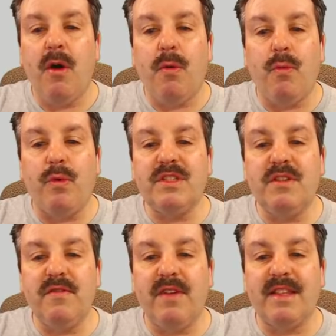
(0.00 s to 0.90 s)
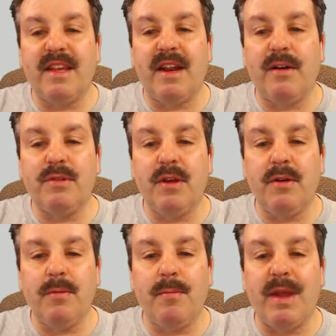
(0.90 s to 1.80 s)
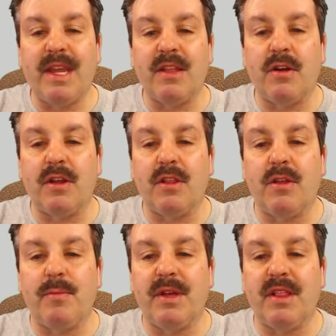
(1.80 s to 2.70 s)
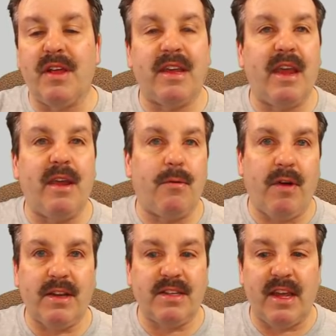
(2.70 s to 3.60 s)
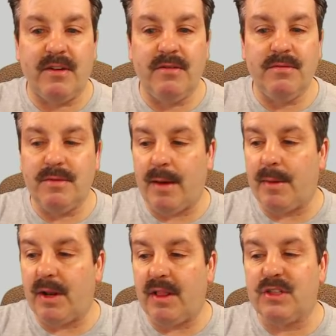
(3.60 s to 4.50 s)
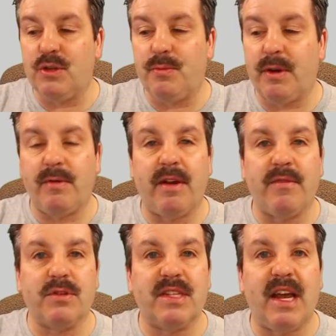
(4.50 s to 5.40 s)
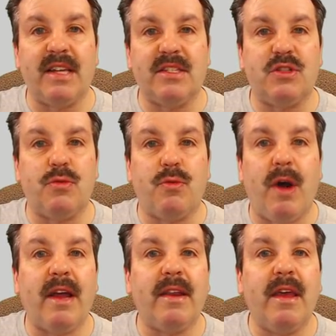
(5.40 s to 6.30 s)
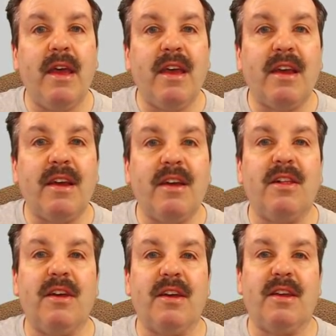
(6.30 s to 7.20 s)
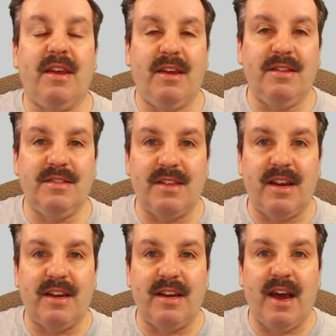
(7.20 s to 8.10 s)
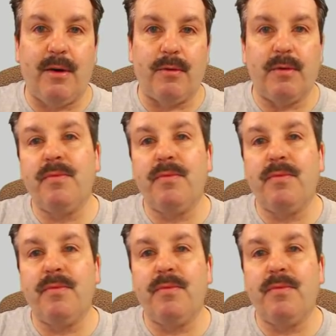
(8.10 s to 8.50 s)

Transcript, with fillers: Once you've got that out there, make it look a little bit like a rectangle. I'm going to let you pick whatever sizes you want. Click and set it down.